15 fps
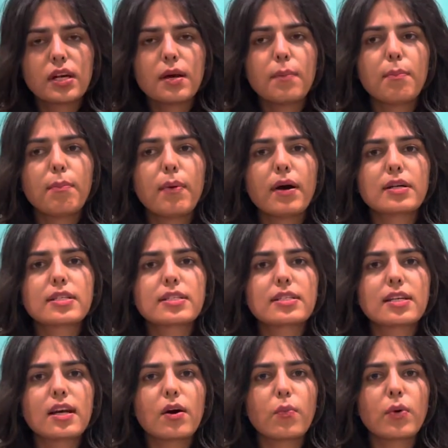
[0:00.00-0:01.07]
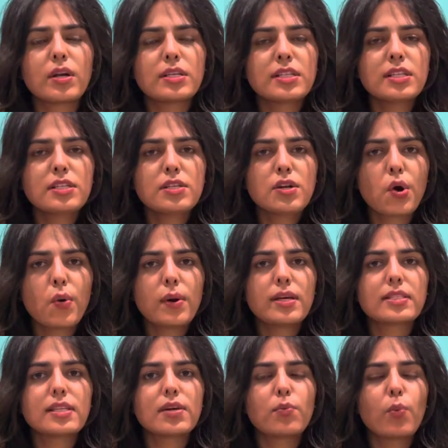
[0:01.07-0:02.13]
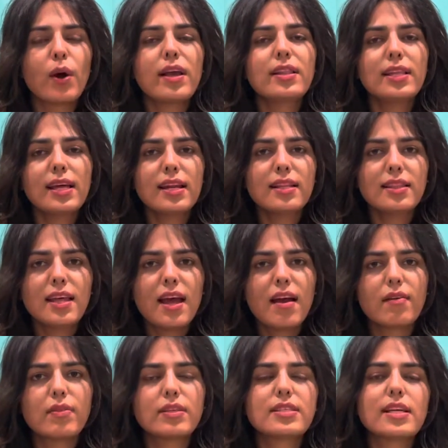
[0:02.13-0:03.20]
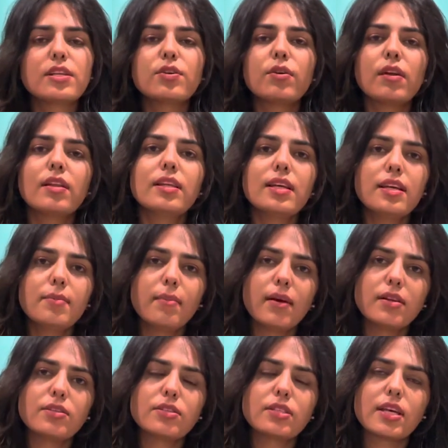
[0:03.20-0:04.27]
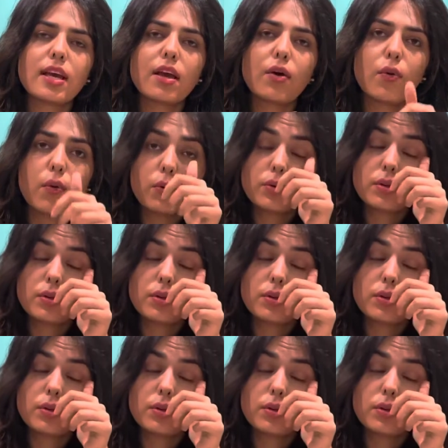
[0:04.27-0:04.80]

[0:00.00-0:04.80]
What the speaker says: But what I didn't know is that right then and there they send you another email to say, oh,